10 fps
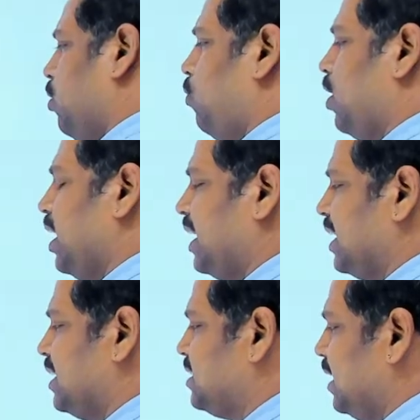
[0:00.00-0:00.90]
what I
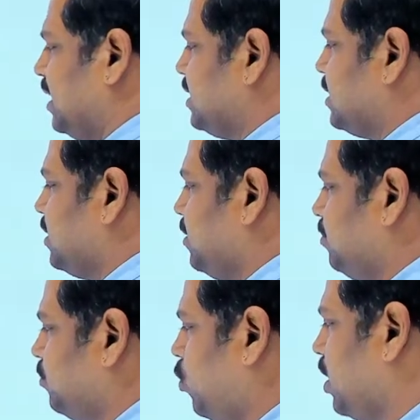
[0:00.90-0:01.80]
can say is,
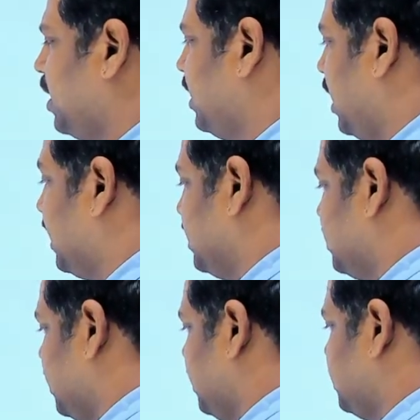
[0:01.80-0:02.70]

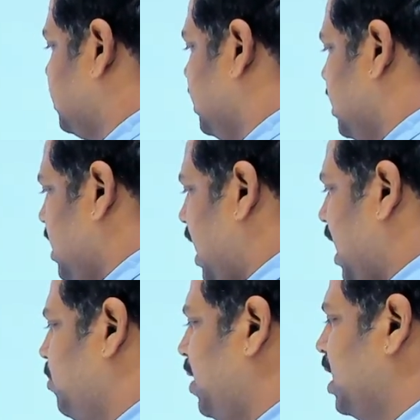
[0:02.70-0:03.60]
I
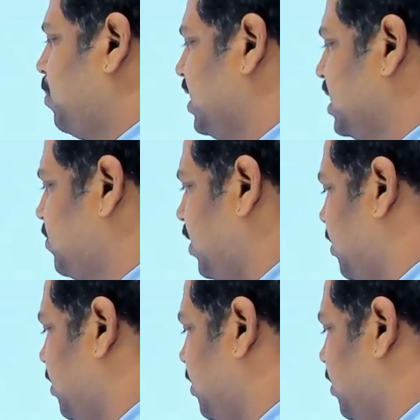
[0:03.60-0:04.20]
will multiply this one.